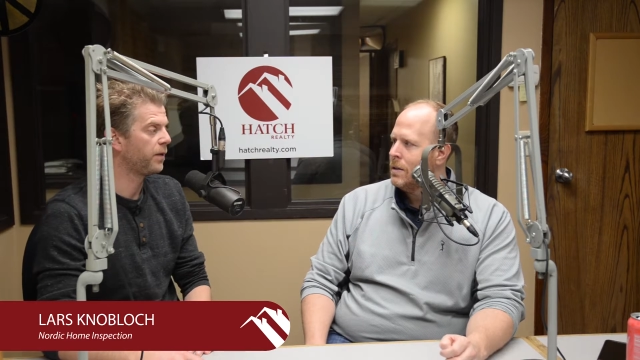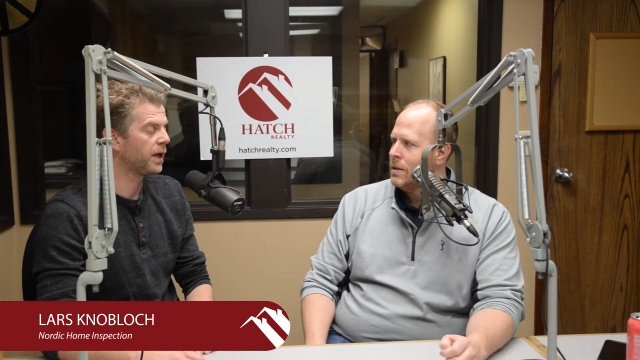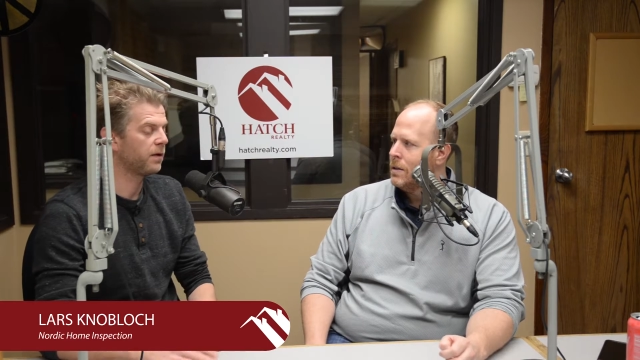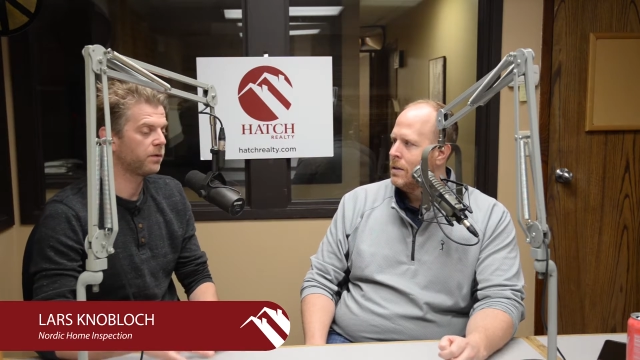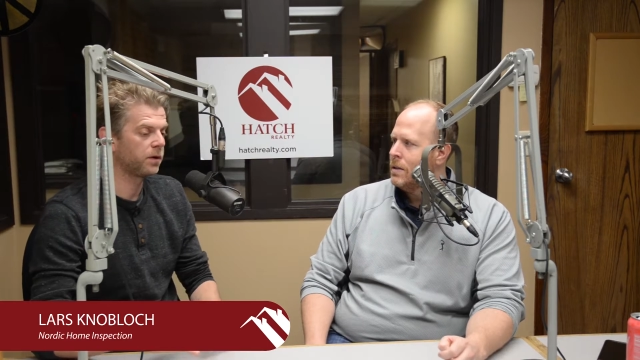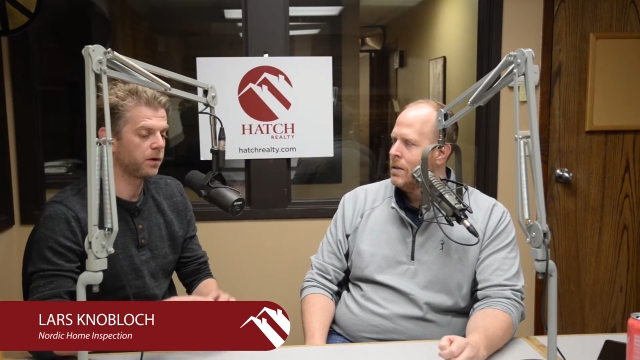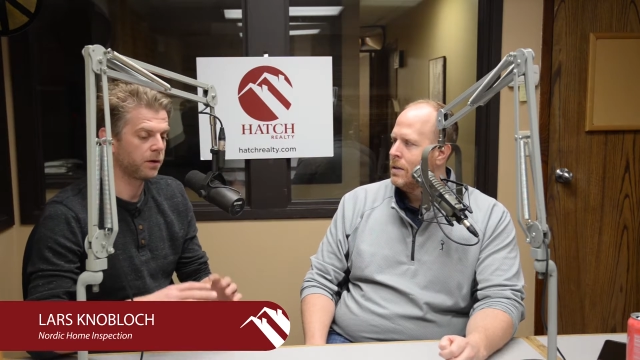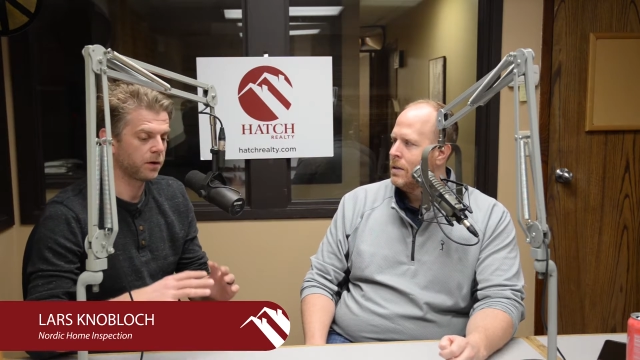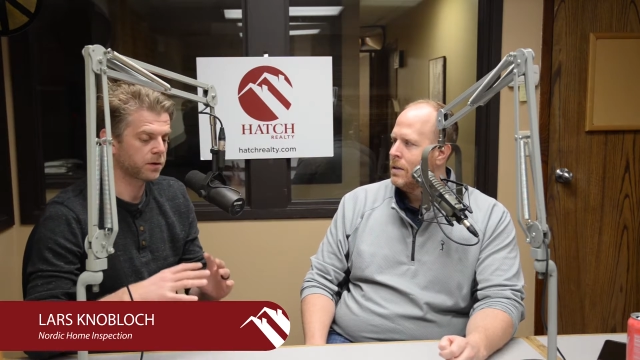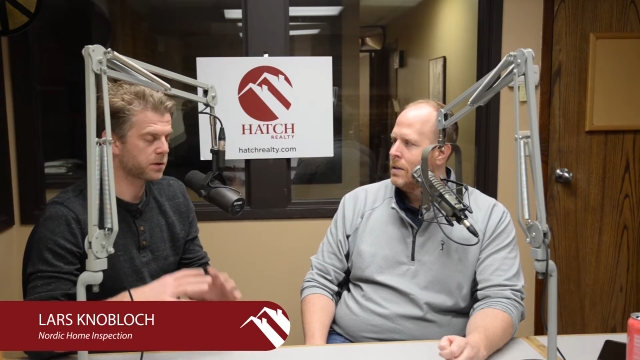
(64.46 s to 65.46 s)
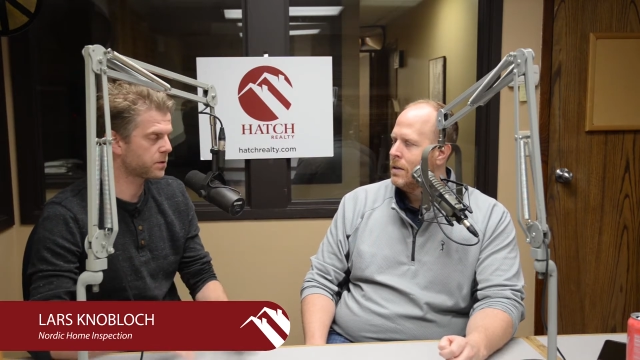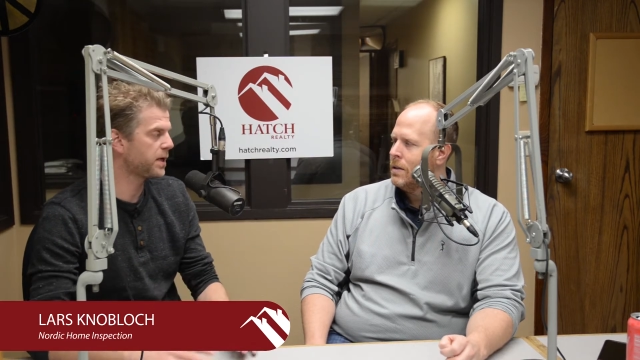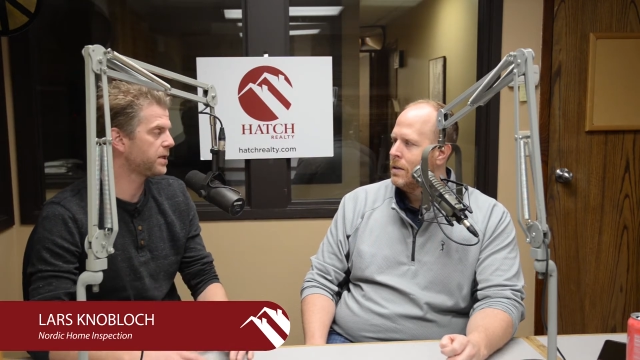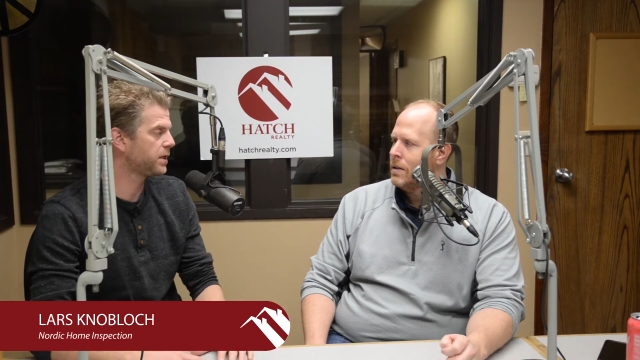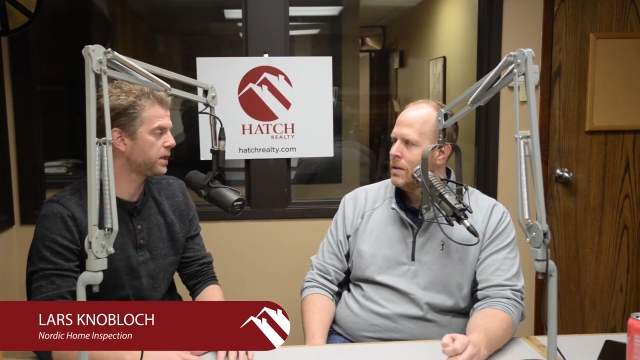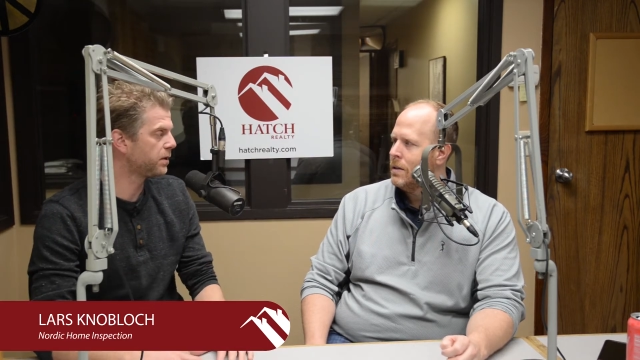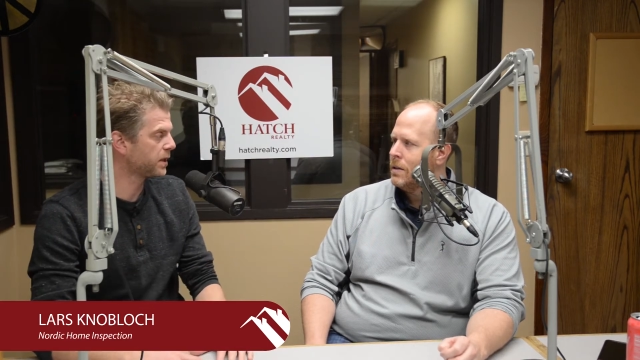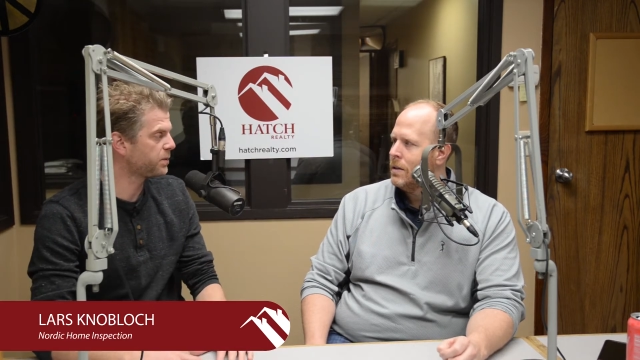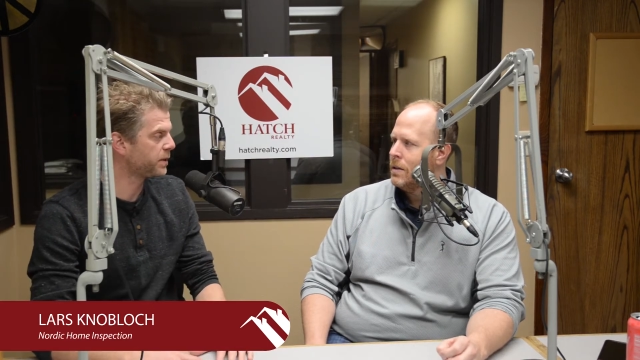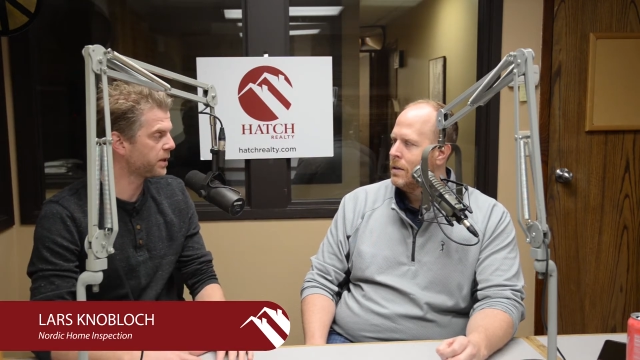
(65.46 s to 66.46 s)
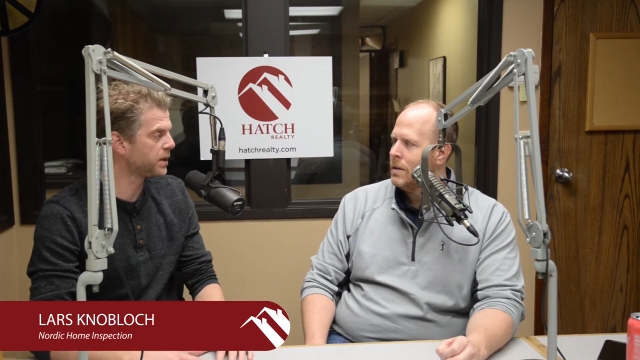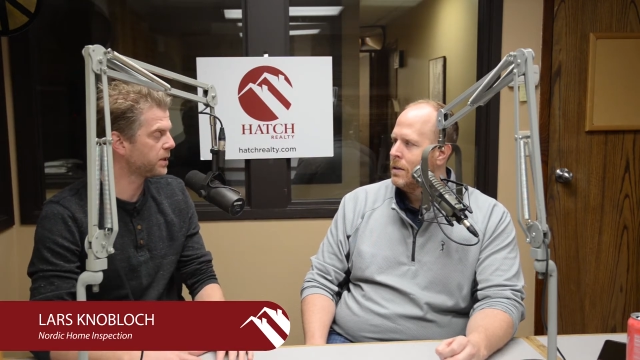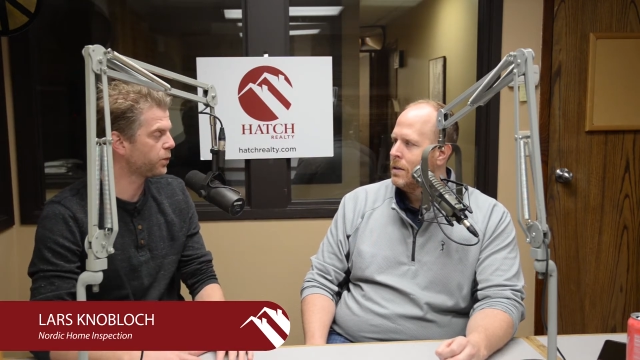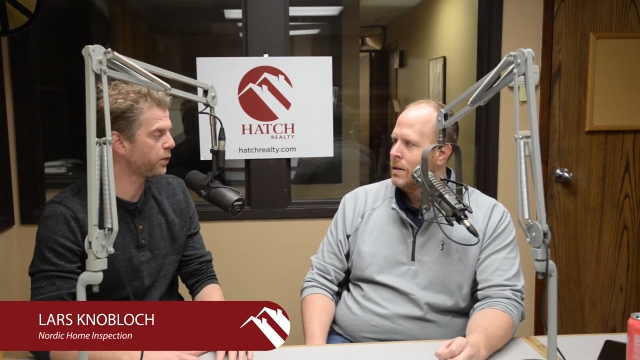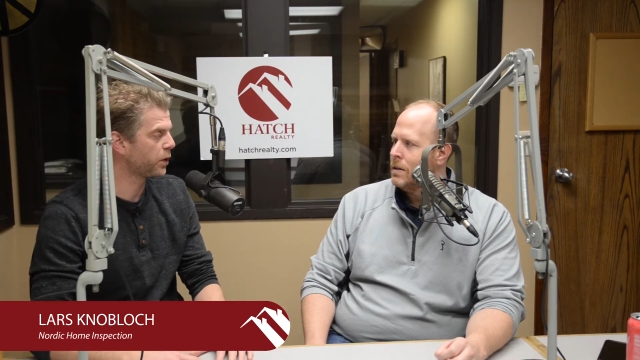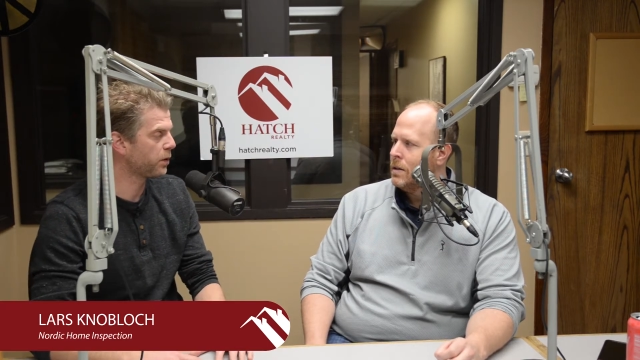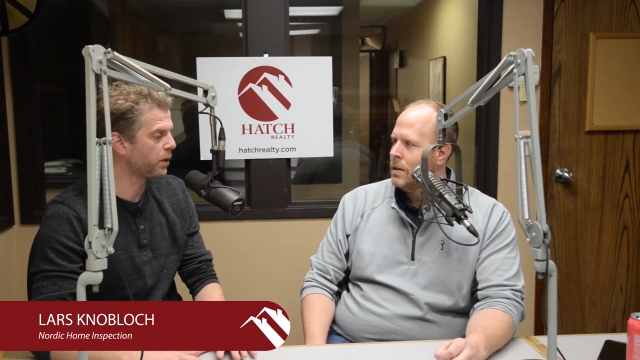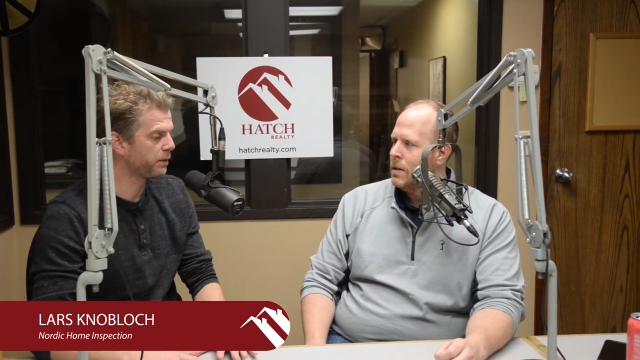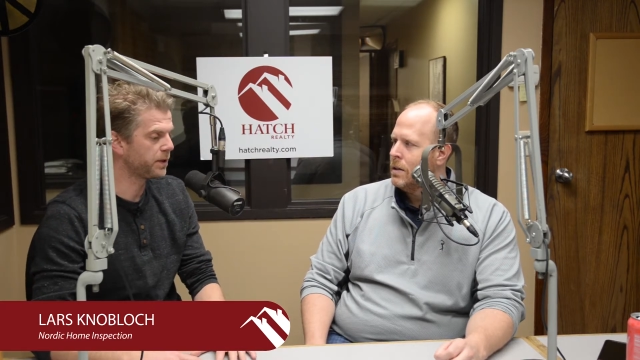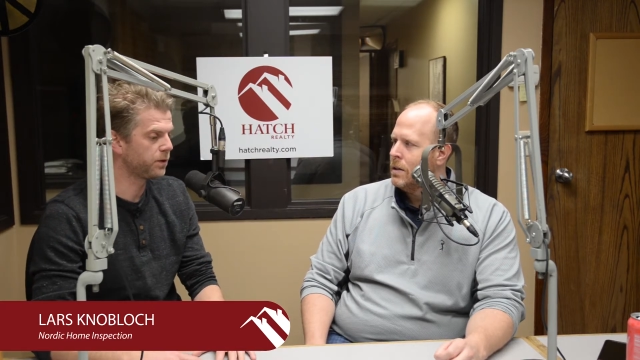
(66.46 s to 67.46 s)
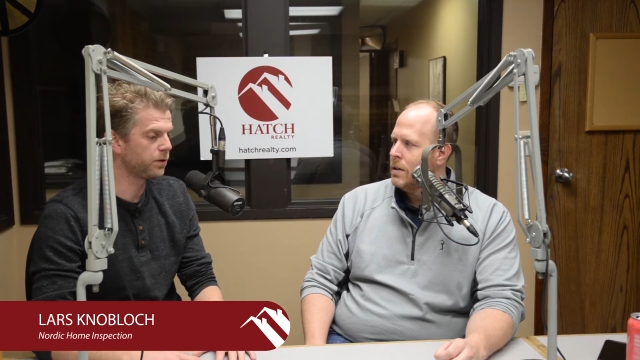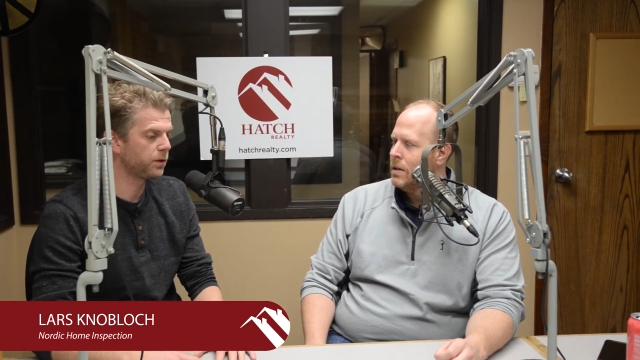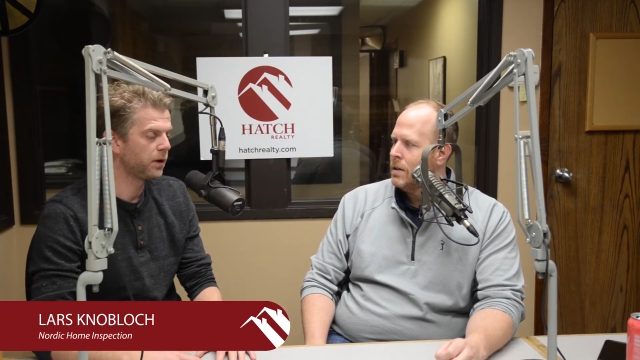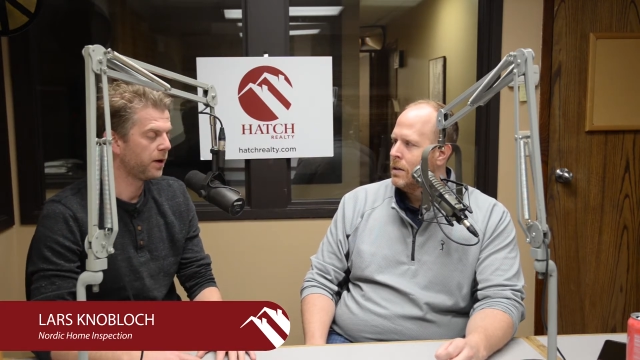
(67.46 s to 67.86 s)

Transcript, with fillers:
Speaker 1: we have a crazy good experience for what we do,